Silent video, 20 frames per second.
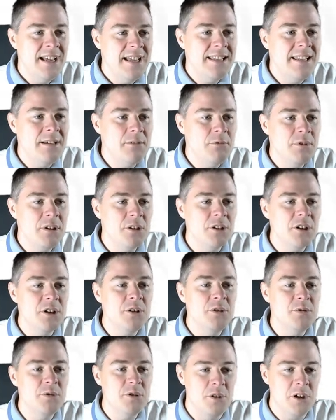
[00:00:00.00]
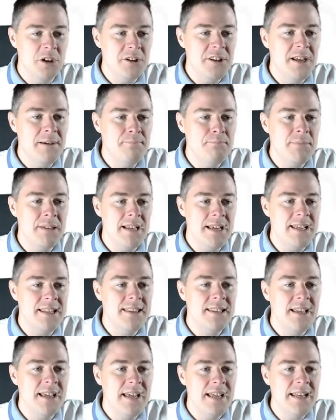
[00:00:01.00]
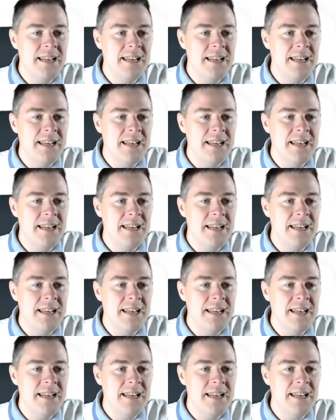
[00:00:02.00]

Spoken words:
And then we're going to go to our template.